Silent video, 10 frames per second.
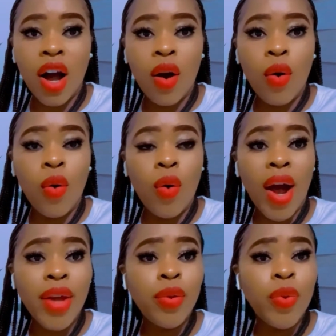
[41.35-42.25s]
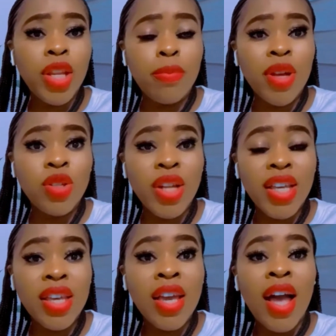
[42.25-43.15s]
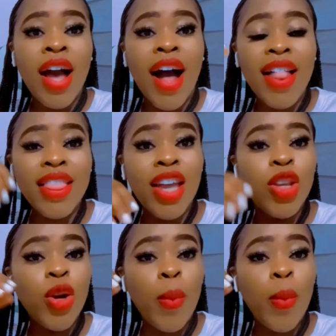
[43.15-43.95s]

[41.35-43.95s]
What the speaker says: or I don't want Ibejulekki, and then your